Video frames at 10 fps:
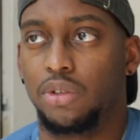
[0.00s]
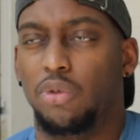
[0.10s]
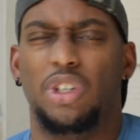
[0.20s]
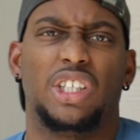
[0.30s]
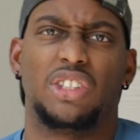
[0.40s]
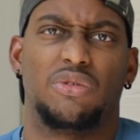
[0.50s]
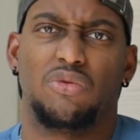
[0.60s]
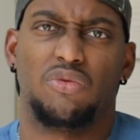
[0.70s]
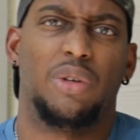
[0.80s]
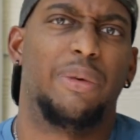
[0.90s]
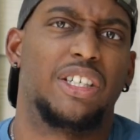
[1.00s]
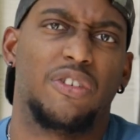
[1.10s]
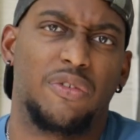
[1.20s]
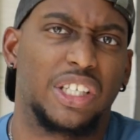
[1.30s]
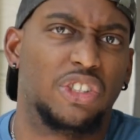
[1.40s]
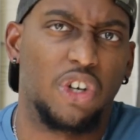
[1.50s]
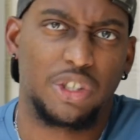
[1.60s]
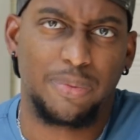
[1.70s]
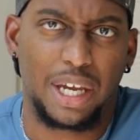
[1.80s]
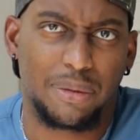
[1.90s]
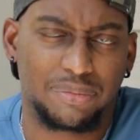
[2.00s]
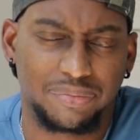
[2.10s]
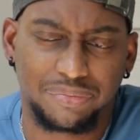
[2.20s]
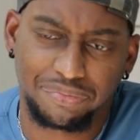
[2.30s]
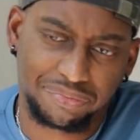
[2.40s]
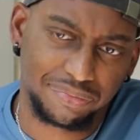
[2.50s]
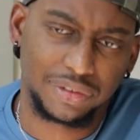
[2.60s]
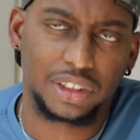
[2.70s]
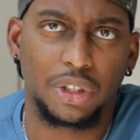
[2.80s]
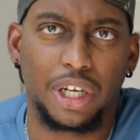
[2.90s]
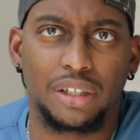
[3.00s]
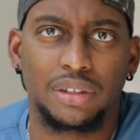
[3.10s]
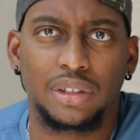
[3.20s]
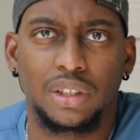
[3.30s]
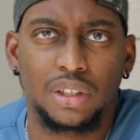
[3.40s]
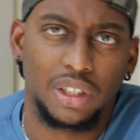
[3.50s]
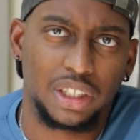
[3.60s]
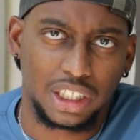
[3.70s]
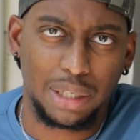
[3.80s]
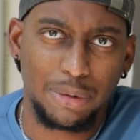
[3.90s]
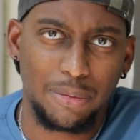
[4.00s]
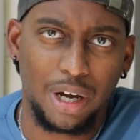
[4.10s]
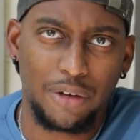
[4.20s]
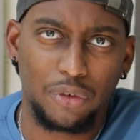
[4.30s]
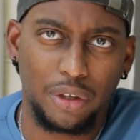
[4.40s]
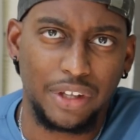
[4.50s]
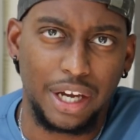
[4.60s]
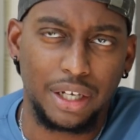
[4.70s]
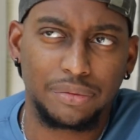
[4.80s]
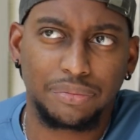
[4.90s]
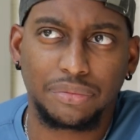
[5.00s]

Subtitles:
Well, the massive exhaust pipe. So yeah, got to be mindful of that.